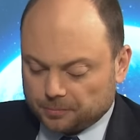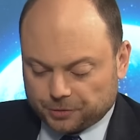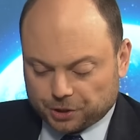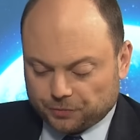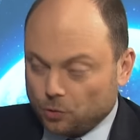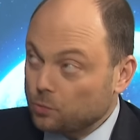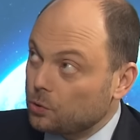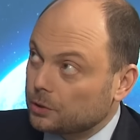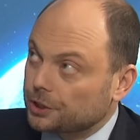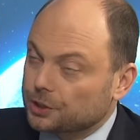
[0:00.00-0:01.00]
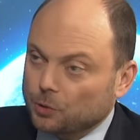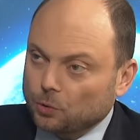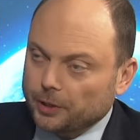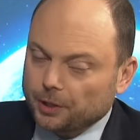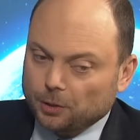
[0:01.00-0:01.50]
Just 4 walls, a small
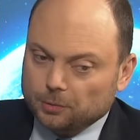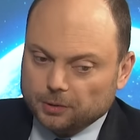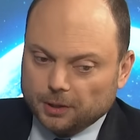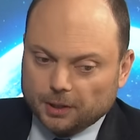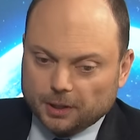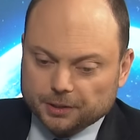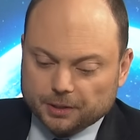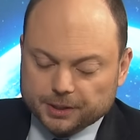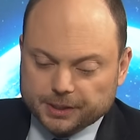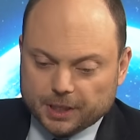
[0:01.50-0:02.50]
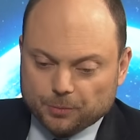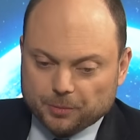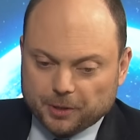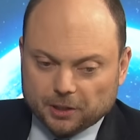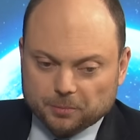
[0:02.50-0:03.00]
window under the ceiling
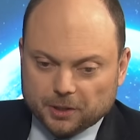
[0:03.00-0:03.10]
with metal